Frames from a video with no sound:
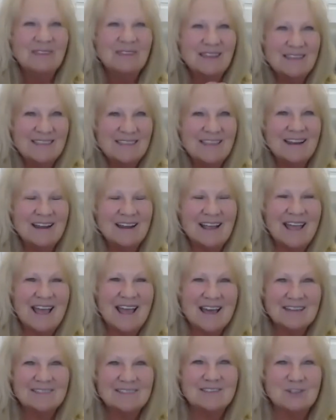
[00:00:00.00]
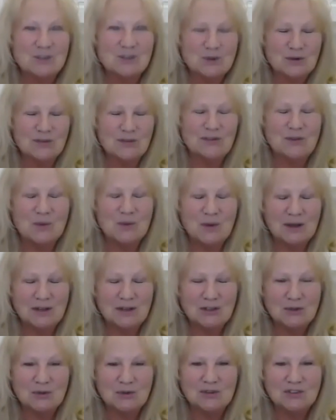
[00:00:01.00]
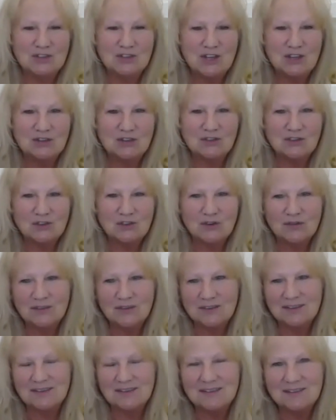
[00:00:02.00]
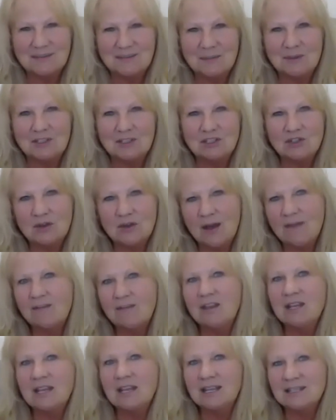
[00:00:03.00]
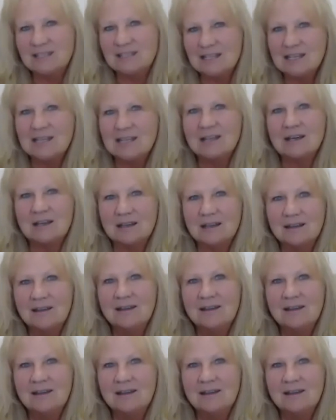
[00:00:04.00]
and then I asked you if you wanted to exchange services. But did you have any idea,